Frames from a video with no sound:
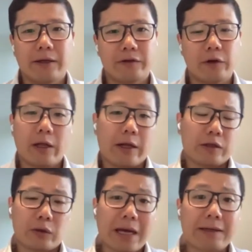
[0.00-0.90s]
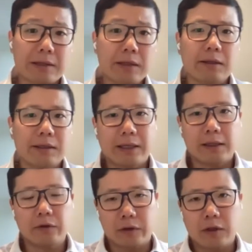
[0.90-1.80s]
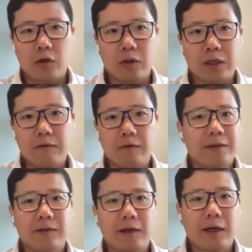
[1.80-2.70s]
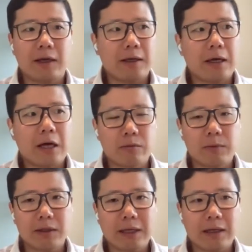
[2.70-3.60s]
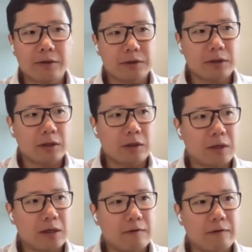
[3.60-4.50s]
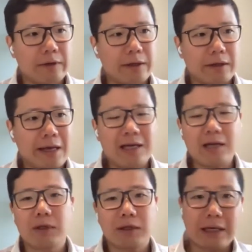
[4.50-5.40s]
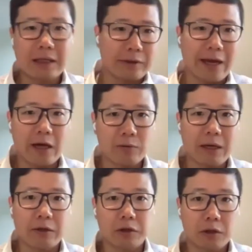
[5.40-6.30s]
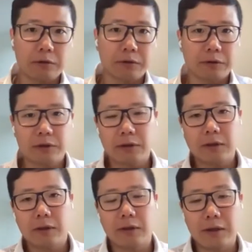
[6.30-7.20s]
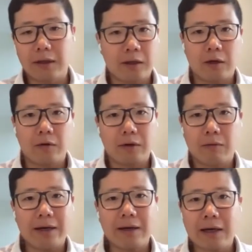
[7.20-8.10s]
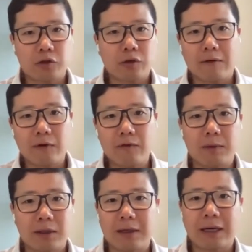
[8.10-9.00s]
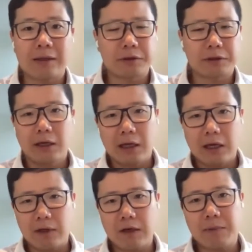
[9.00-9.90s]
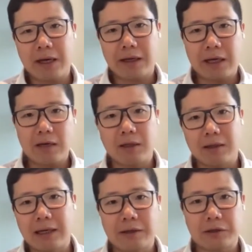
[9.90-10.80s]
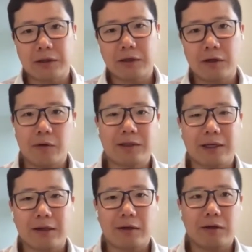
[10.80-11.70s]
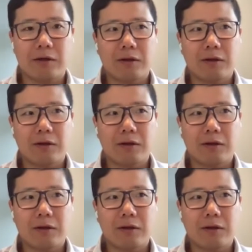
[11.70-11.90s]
So the idea is like, look, you give let's say $100 million, you give $80 million cash back to shareholders. Right now it's trading at $50 million. If you give back $80 million, it's like,